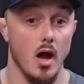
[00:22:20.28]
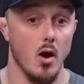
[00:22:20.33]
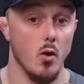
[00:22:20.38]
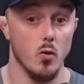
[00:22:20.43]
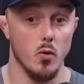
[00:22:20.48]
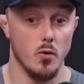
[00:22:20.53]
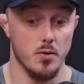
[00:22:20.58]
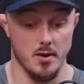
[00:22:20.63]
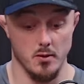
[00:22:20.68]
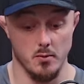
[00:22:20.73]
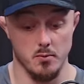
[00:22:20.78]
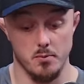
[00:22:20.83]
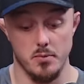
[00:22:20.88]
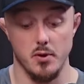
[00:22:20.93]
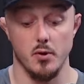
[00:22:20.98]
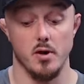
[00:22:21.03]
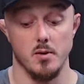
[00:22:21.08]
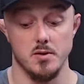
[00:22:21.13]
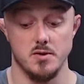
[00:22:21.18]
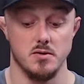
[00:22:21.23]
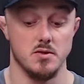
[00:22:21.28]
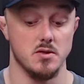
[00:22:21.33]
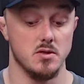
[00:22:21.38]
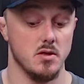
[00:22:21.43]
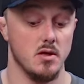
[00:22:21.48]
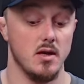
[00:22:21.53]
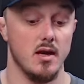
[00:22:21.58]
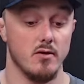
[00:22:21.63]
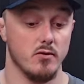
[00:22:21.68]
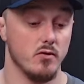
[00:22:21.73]
or they'll build up to a
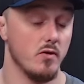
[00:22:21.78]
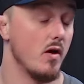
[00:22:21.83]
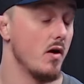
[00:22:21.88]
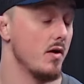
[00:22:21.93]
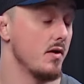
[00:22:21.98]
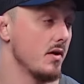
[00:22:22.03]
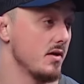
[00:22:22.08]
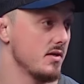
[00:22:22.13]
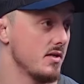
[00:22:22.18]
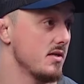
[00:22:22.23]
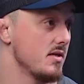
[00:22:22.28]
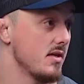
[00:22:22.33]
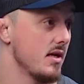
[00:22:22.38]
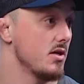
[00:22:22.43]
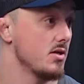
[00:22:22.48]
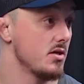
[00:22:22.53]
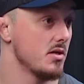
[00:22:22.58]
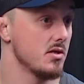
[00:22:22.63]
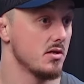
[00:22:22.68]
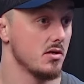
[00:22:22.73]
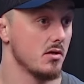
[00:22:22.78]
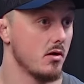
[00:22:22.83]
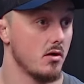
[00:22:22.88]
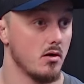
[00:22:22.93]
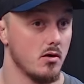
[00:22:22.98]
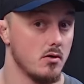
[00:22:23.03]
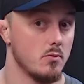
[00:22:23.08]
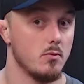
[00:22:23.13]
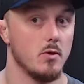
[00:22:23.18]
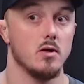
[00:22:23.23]
certain level of hunger sensations and go
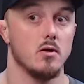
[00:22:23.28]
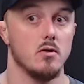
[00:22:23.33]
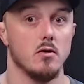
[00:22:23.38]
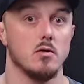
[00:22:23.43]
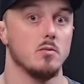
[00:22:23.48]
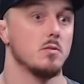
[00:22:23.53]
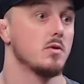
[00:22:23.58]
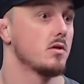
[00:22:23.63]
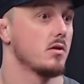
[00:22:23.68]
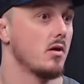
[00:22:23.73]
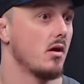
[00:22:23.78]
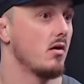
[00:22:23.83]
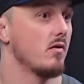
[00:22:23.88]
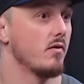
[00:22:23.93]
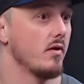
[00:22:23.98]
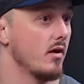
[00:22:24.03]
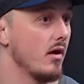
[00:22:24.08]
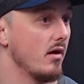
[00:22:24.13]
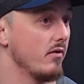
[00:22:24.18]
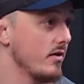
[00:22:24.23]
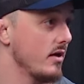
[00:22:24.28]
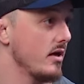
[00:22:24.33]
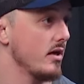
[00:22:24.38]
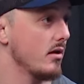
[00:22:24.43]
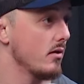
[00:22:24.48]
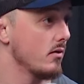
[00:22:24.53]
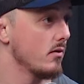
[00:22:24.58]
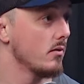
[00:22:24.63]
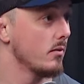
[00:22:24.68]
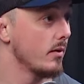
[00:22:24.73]
like, oh my God, I'm starving, I haven't
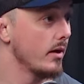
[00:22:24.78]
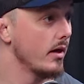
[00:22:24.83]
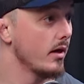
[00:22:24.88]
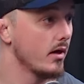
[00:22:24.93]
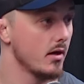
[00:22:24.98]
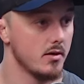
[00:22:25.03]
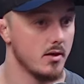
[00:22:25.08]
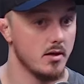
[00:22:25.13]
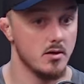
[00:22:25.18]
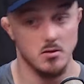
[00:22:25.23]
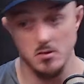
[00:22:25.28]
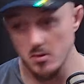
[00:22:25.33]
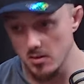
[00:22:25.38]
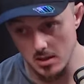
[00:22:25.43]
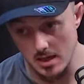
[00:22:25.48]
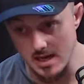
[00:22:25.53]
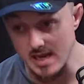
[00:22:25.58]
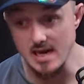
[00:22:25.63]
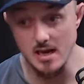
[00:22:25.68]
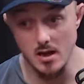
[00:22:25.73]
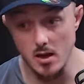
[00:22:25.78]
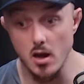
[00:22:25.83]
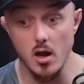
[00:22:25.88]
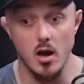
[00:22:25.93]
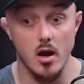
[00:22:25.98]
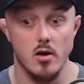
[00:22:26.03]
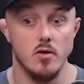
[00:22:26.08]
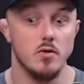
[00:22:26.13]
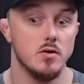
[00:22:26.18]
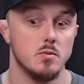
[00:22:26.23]
eaten all week, and then eat
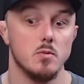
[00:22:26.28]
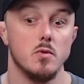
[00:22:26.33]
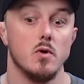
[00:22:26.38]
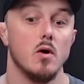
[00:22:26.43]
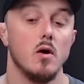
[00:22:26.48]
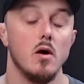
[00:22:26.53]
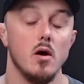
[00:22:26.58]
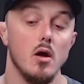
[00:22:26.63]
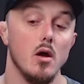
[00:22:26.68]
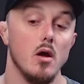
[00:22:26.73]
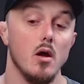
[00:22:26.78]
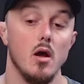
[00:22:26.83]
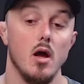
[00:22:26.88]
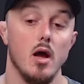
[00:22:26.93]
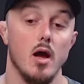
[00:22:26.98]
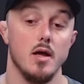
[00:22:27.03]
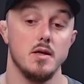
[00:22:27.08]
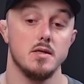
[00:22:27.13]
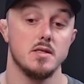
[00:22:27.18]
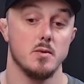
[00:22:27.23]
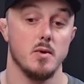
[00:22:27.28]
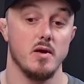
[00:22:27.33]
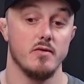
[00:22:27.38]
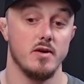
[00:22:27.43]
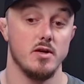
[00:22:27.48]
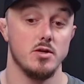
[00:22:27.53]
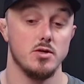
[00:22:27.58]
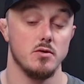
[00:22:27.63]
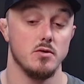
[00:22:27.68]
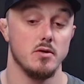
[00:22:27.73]
loads more. So we have
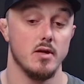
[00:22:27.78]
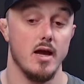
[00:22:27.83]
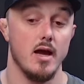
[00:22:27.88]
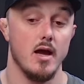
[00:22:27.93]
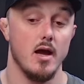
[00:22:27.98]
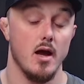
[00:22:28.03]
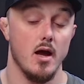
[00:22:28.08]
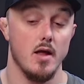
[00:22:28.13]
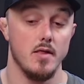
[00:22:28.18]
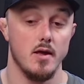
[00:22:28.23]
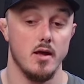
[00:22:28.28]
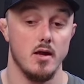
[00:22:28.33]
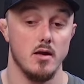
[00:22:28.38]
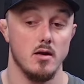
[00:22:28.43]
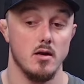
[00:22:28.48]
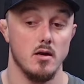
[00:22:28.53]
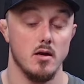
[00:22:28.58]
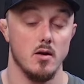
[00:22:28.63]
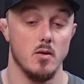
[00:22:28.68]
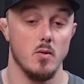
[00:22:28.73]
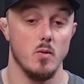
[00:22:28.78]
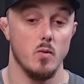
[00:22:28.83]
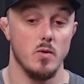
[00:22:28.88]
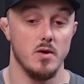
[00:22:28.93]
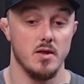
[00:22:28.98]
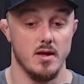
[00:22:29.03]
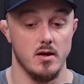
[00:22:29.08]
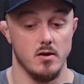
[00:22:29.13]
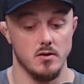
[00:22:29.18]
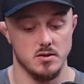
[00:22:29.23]
an issue there. And then
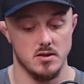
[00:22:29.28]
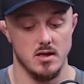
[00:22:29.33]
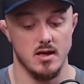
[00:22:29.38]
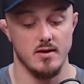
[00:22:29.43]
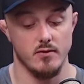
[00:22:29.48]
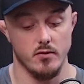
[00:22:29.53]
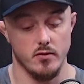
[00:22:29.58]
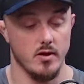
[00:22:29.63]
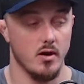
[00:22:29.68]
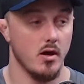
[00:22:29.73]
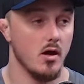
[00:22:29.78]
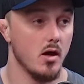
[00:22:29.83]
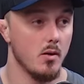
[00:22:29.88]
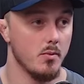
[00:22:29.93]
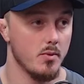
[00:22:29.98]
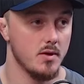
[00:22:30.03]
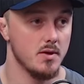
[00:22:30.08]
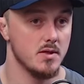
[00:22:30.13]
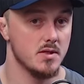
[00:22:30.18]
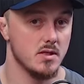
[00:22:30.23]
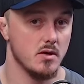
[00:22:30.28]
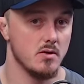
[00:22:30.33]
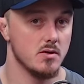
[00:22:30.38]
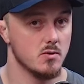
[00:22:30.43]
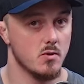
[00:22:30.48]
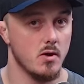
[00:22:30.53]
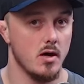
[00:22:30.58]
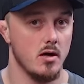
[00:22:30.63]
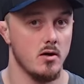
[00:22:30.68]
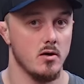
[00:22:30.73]
we then look to level that up. And so it's
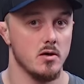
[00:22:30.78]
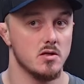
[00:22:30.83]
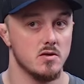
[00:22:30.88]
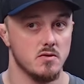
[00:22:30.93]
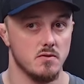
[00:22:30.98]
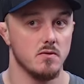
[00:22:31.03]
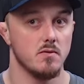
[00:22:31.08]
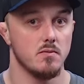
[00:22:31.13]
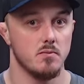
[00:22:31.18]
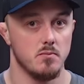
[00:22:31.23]
quite a nice